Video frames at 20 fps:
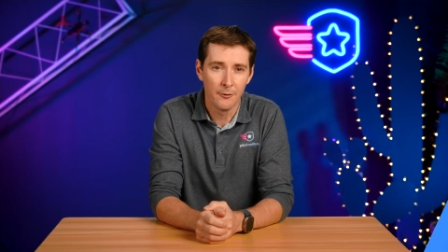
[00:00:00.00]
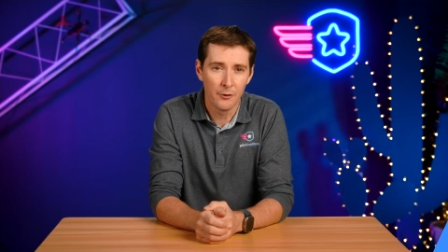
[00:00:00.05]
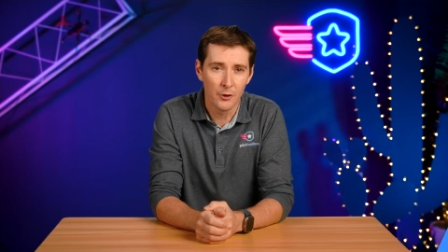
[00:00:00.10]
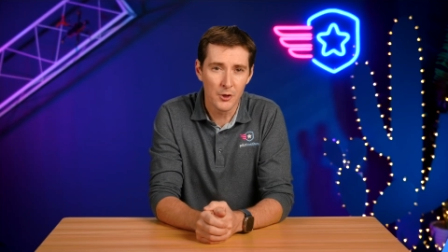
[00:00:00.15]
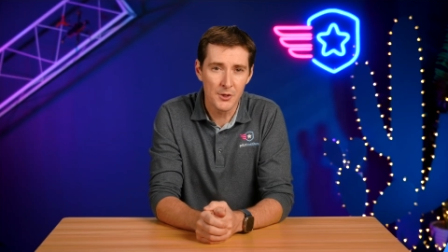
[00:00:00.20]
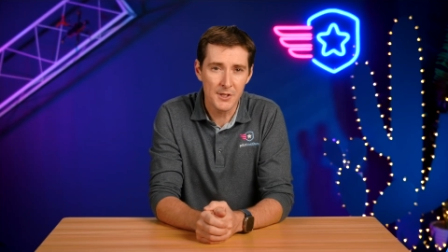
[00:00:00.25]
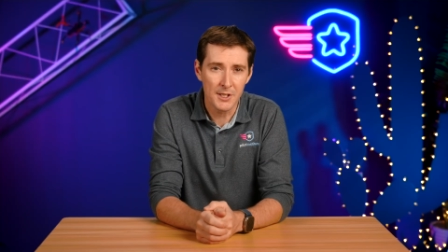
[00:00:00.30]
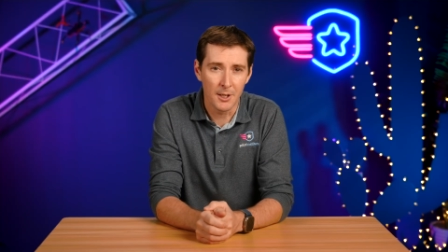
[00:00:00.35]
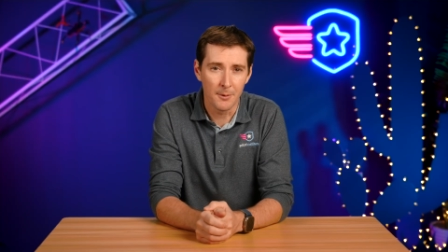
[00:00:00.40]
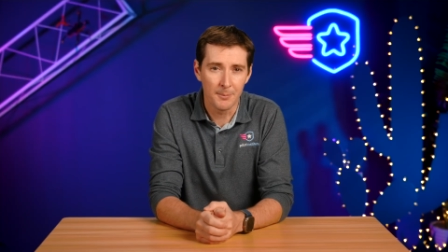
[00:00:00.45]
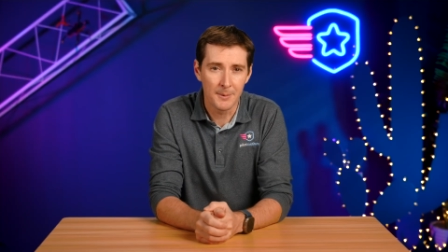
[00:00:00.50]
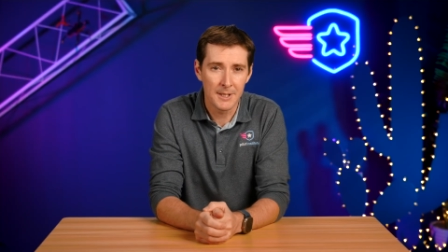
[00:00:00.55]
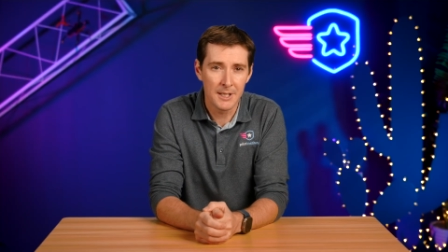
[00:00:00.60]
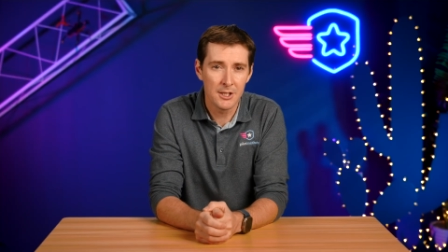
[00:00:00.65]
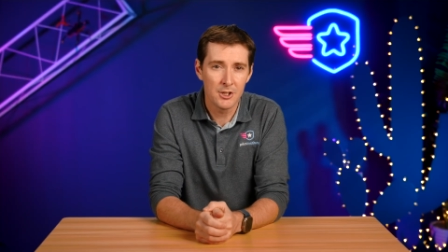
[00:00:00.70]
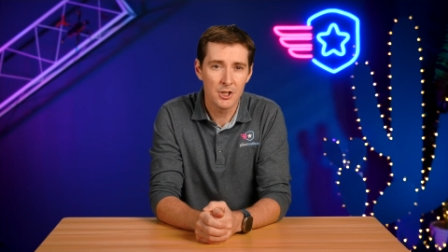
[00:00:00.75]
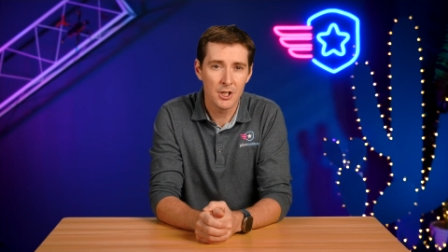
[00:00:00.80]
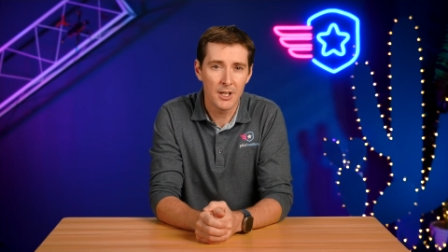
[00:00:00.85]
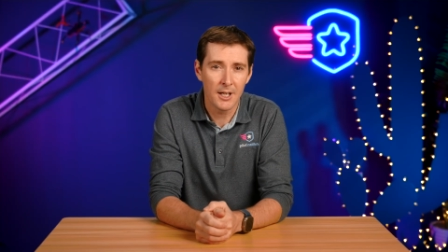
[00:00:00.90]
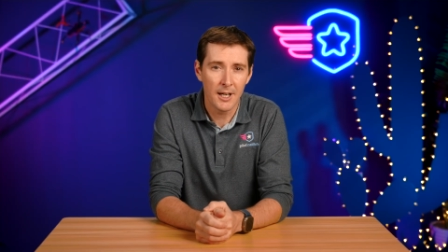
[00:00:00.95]
first up,
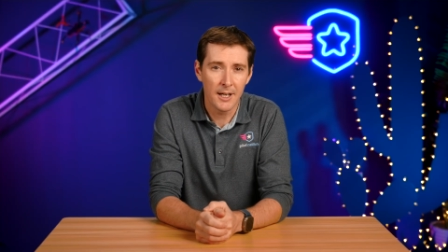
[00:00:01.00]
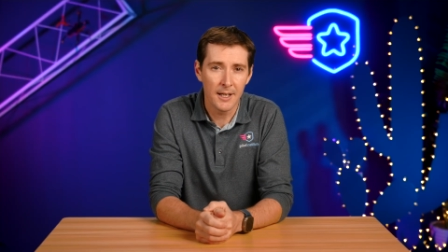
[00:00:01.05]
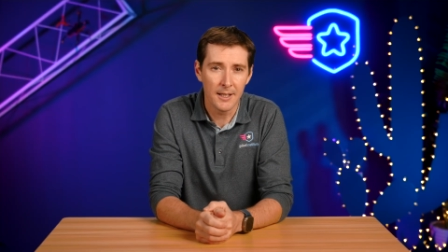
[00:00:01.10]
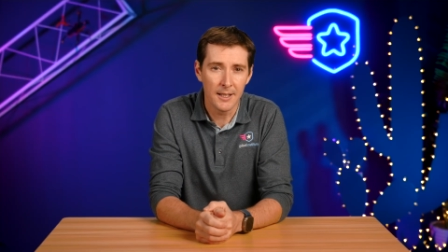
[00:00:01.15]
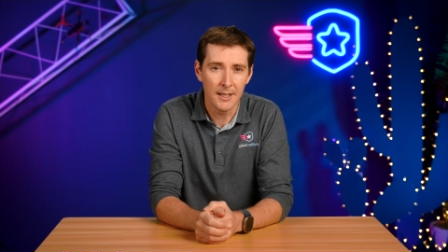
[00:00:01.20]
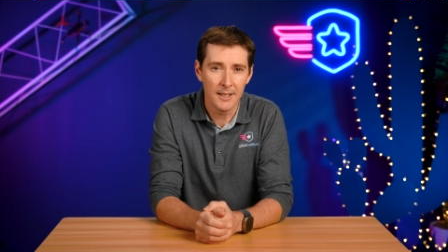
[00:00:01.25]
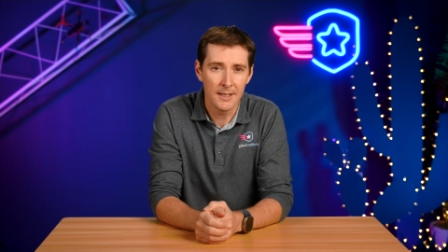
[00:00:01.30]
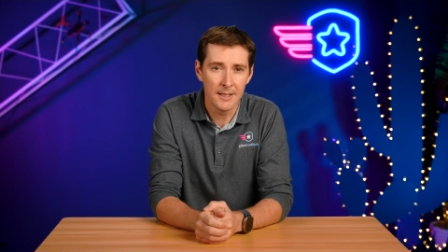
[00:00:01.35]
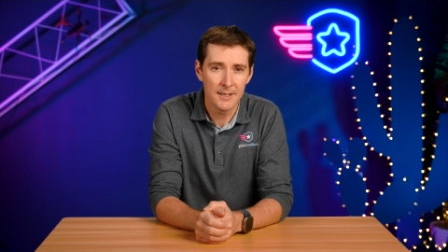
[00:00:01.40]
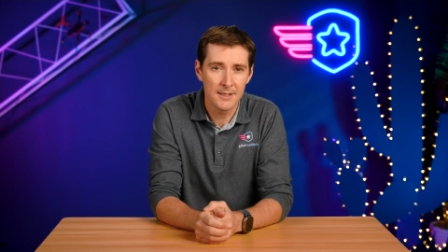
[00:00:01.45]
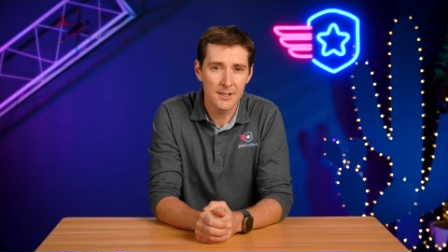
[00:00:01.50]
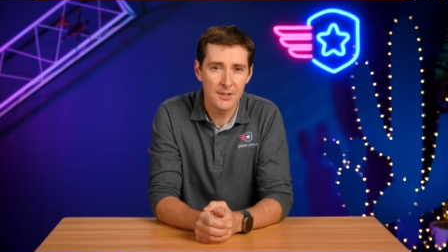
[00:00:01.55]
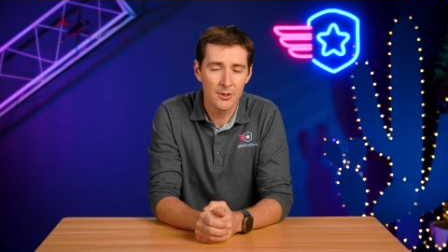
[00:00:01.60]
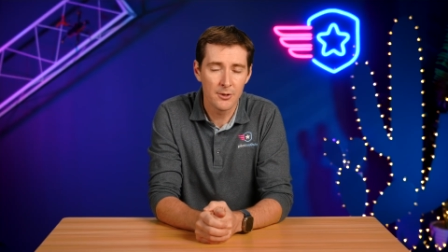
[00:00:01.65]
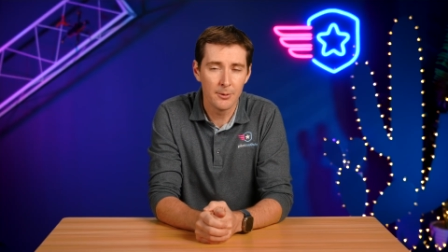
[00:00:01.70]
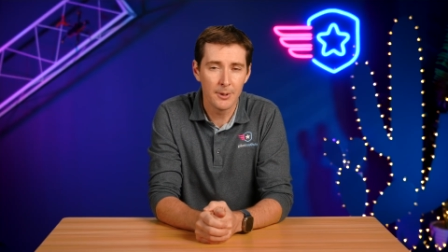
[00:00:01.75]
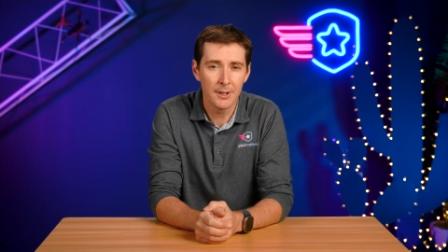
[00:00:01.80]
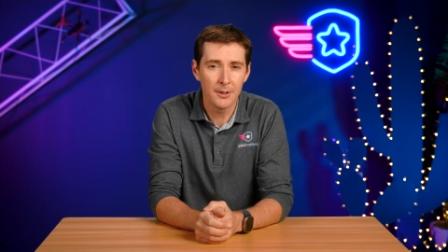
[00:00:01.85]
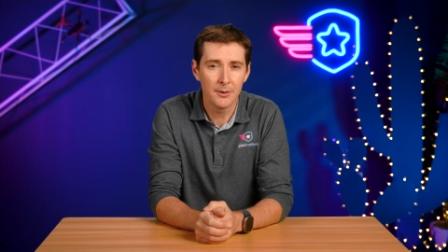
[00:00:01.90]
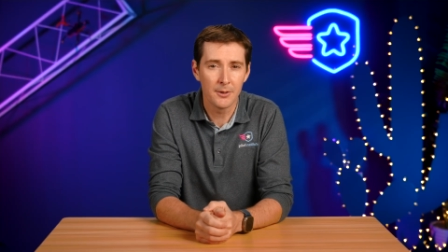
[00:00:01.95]
DJI is suing